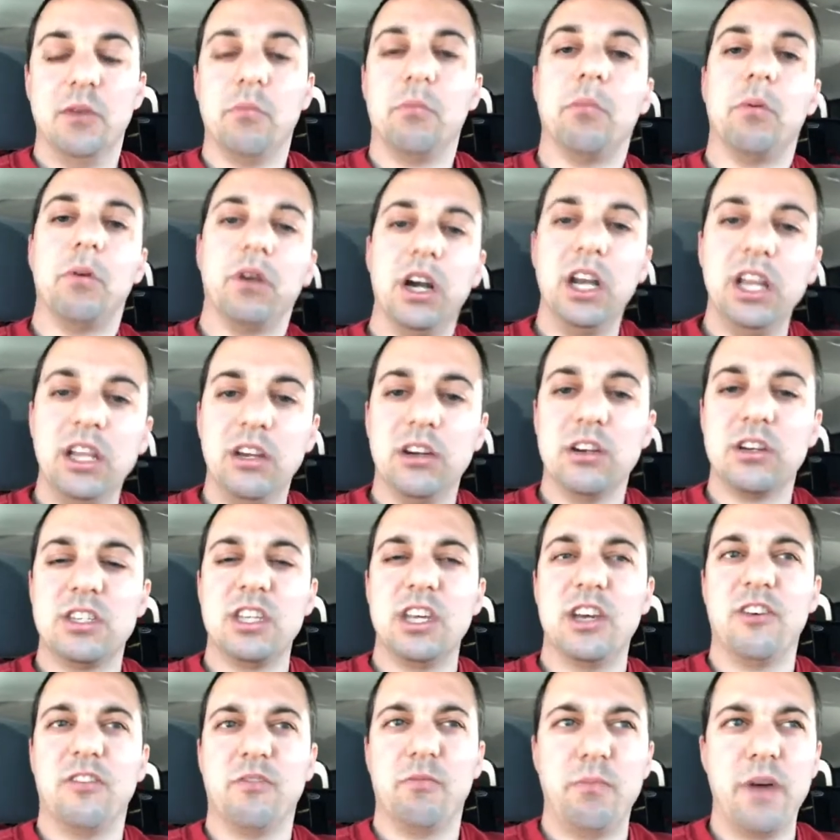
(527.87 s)
Bring
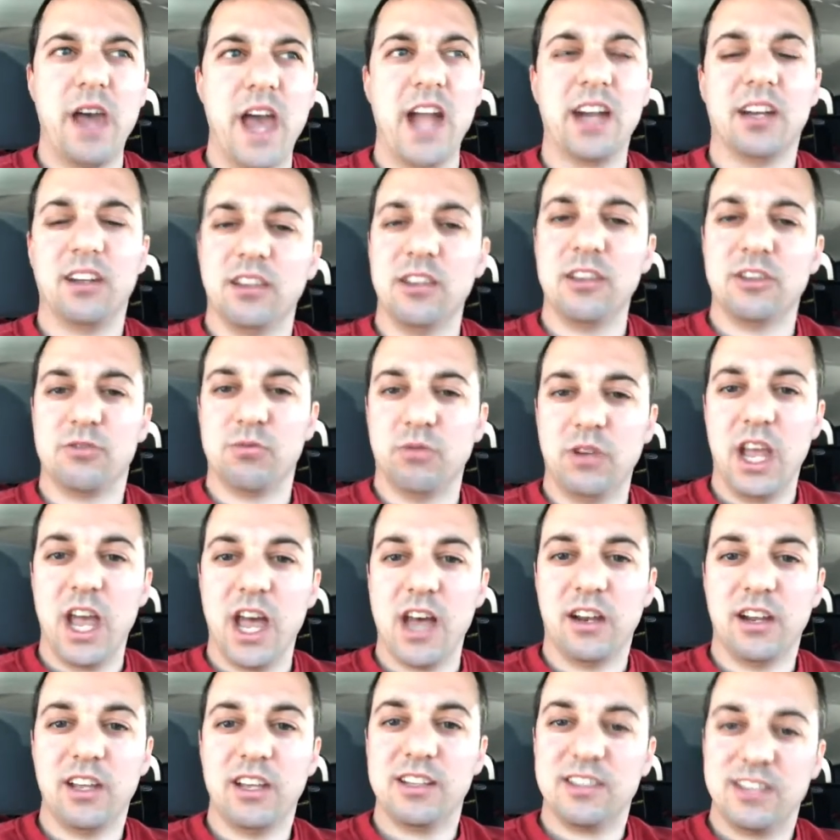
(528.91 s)
yourself back to this
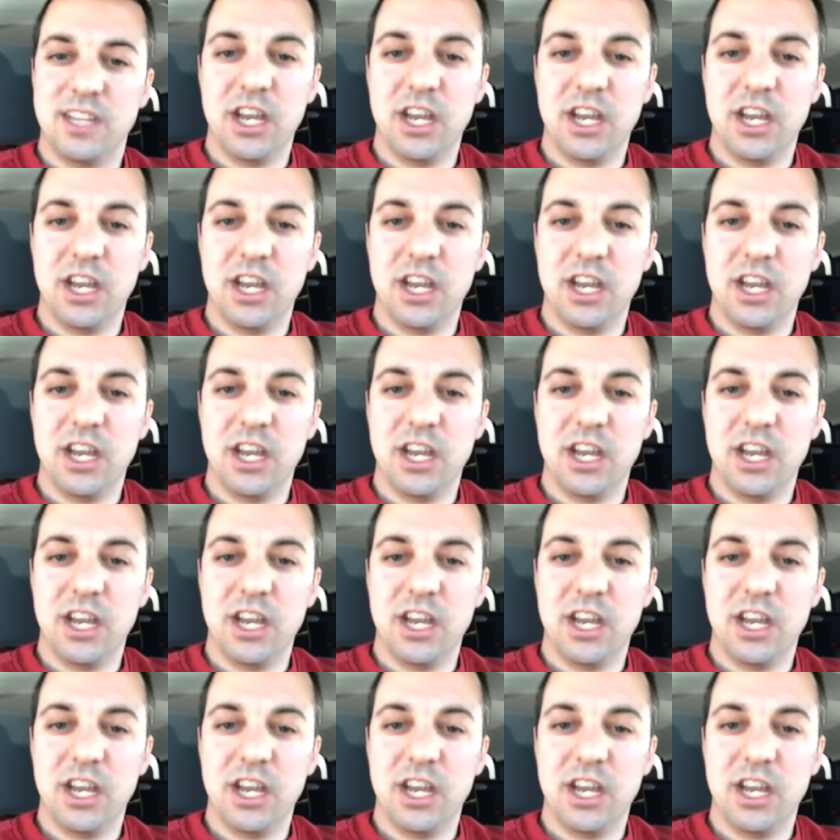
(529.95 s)
reality.